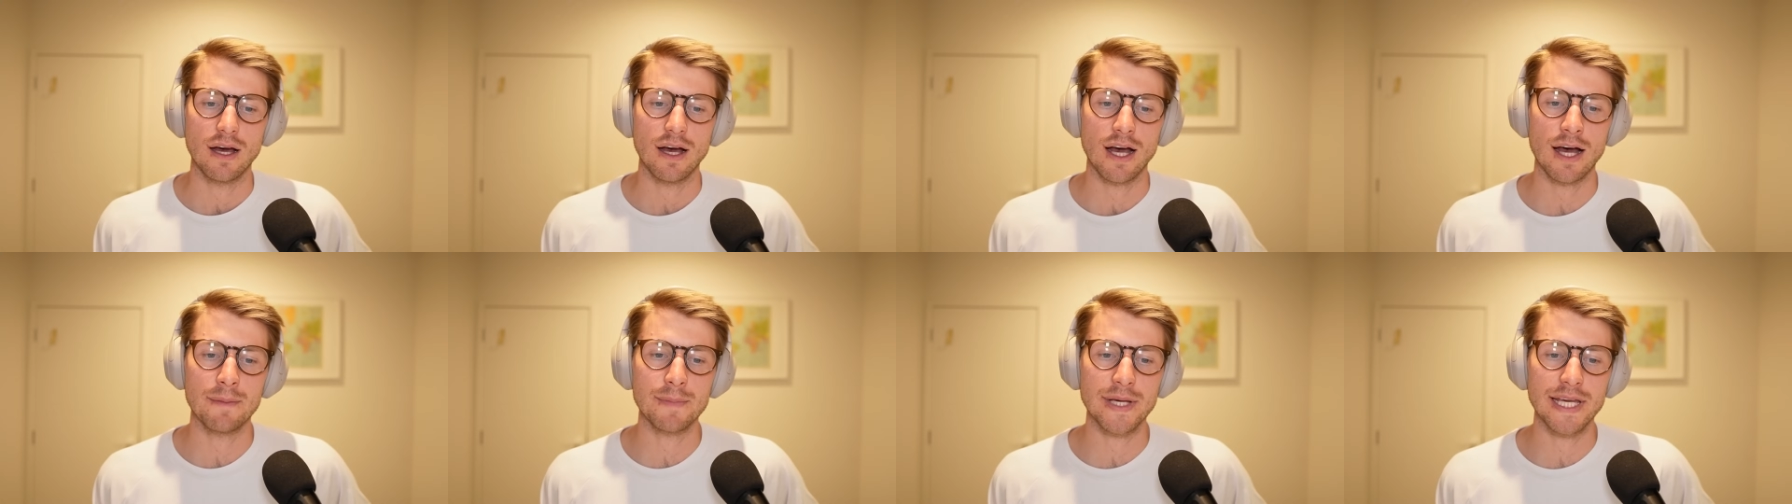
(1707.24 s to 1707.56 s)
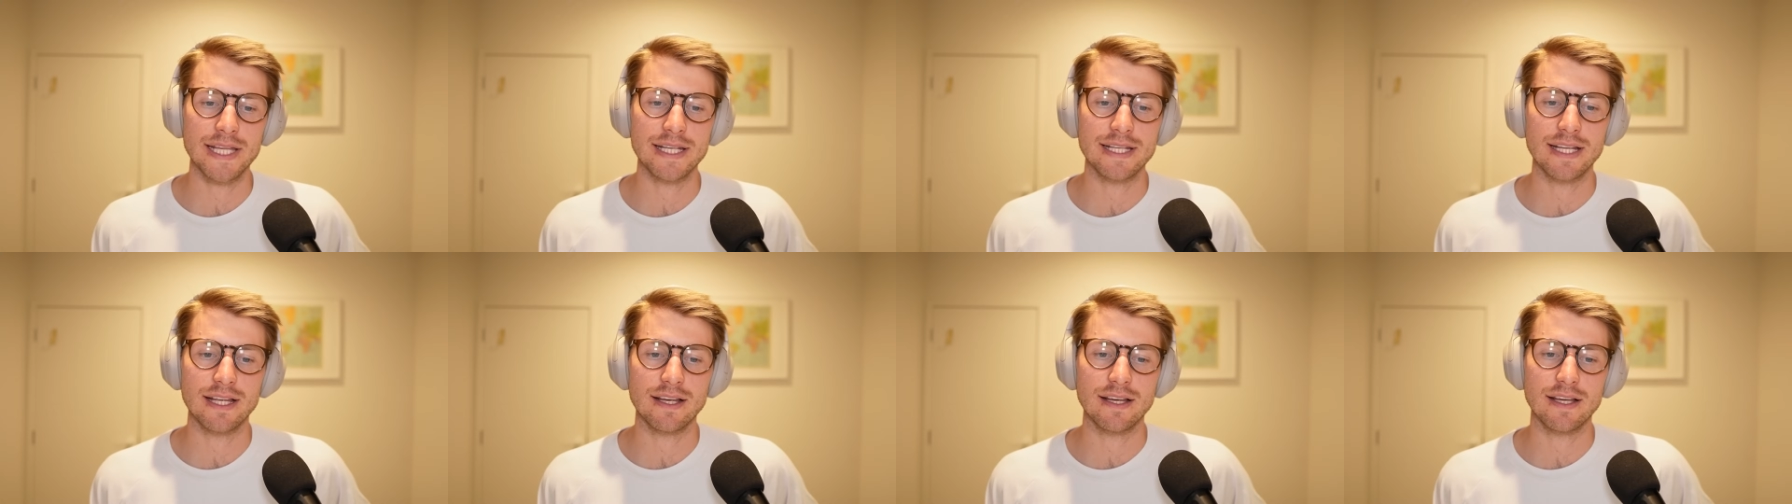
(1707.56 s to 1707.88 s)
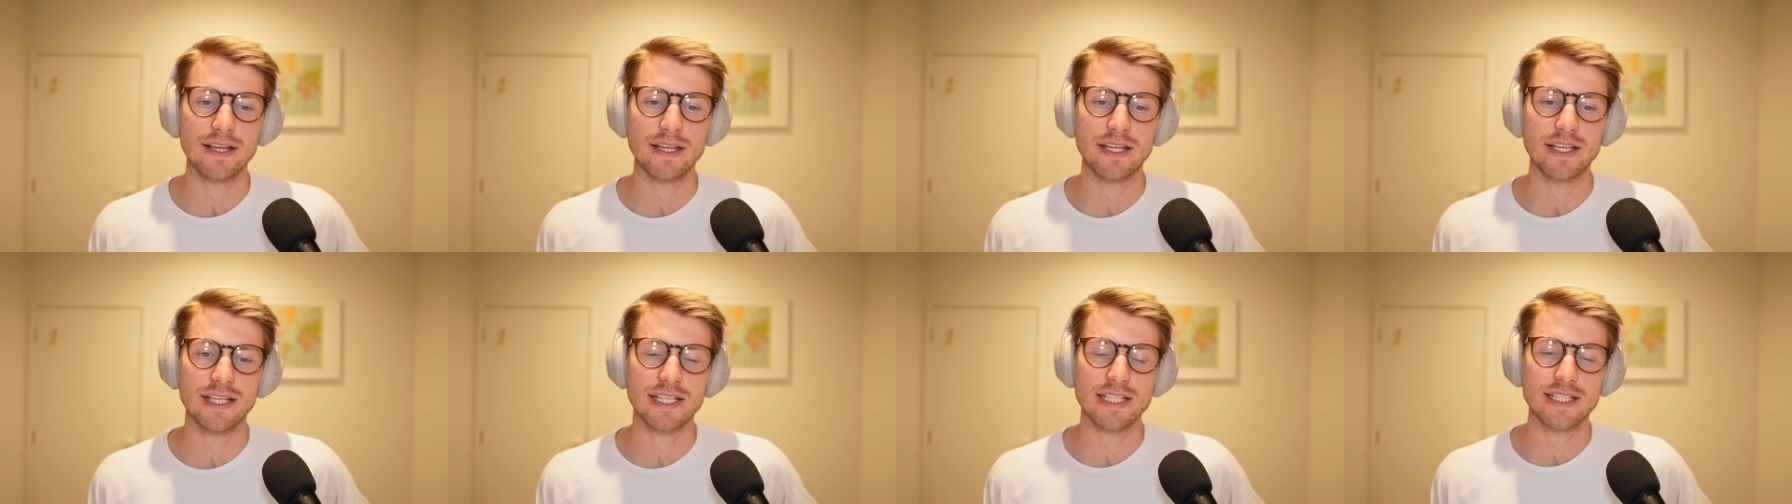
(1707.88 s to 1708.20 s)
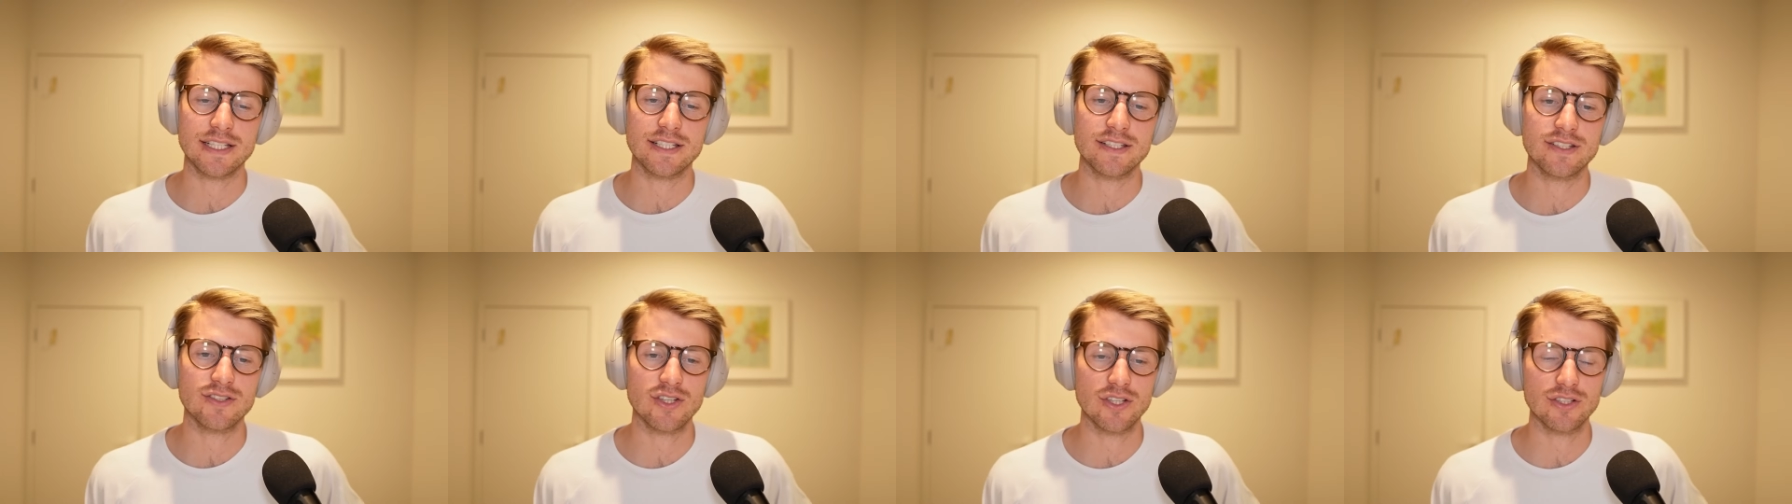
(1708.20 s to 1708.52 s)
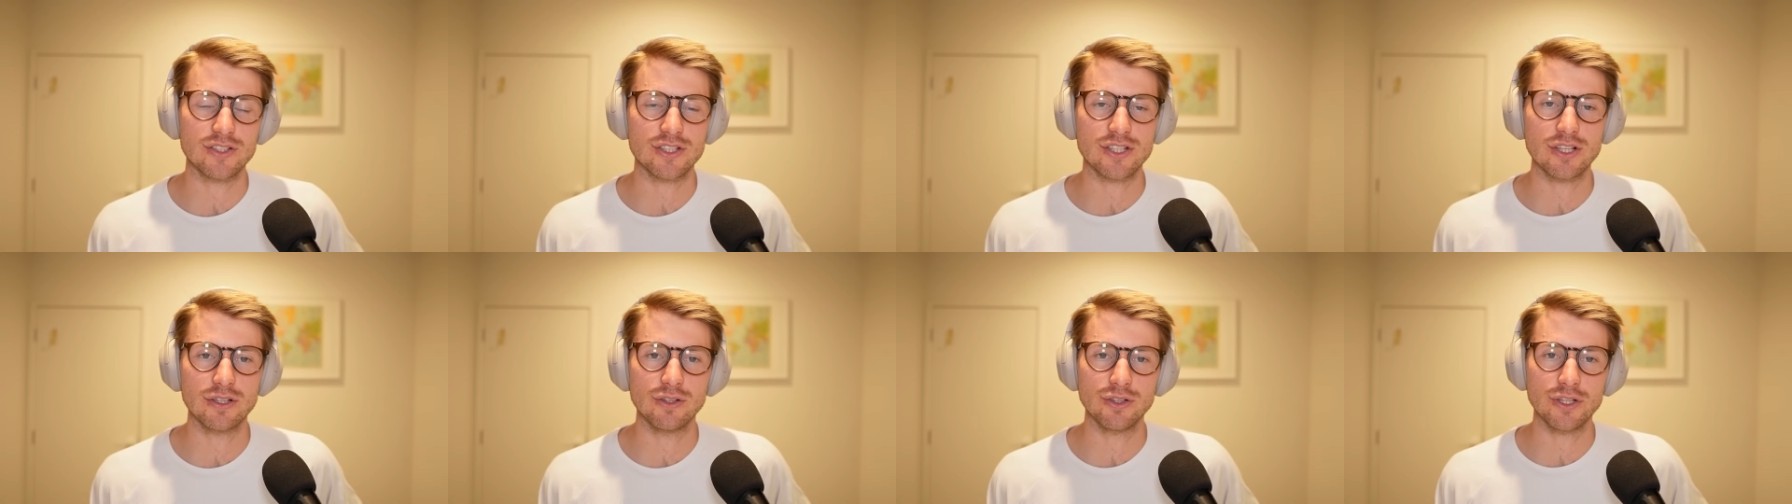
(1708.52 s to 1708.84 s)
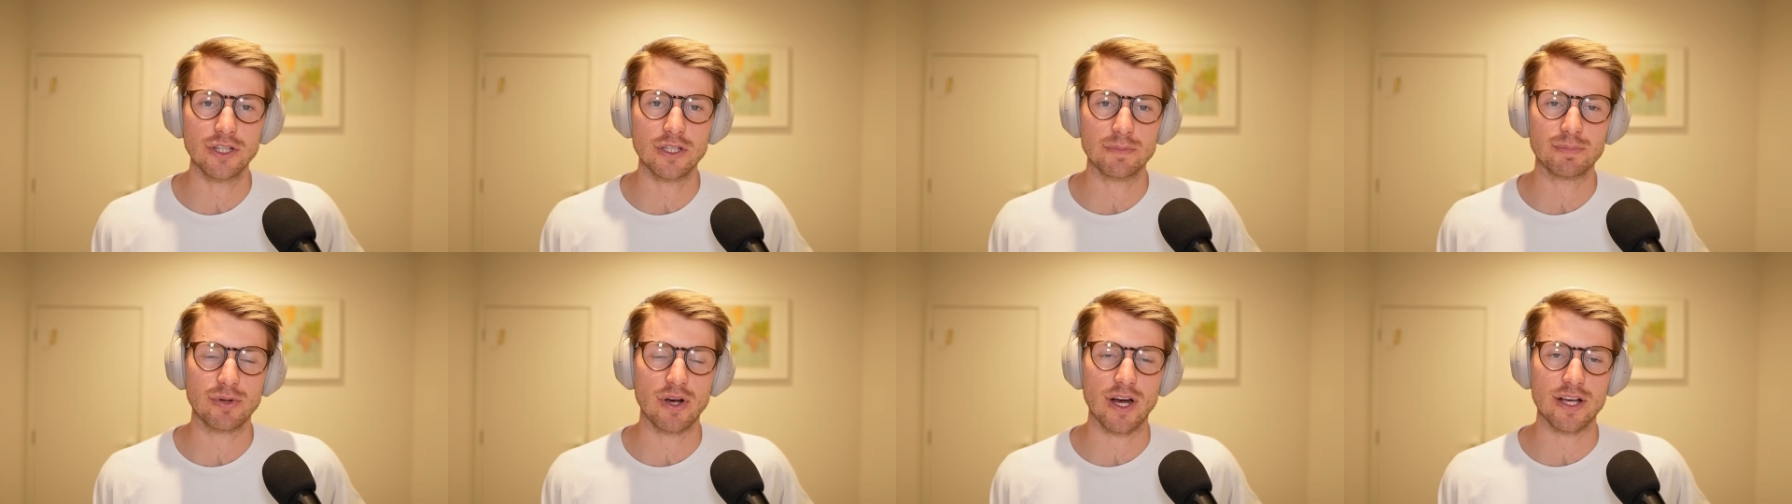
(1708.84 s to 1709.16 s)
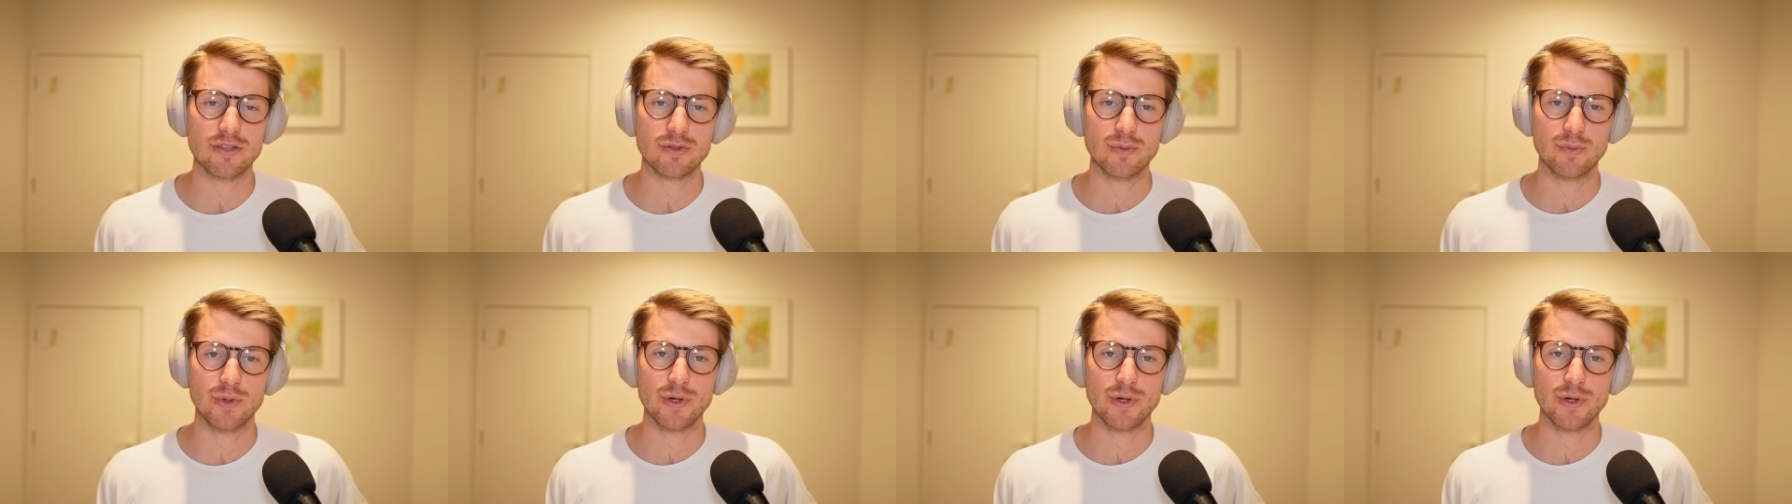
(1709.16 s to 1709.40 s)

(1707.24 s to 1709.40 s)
I mean, to look at the price,